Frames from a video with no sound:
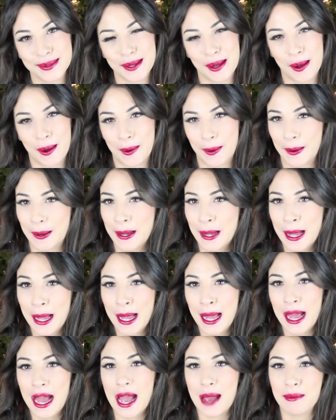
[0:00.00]
so
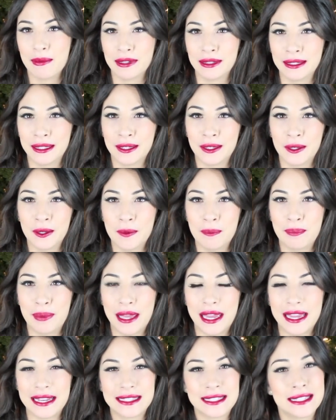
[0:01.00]
I'm a little
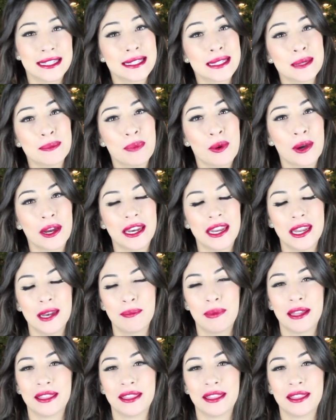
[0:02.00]
bit disappointed,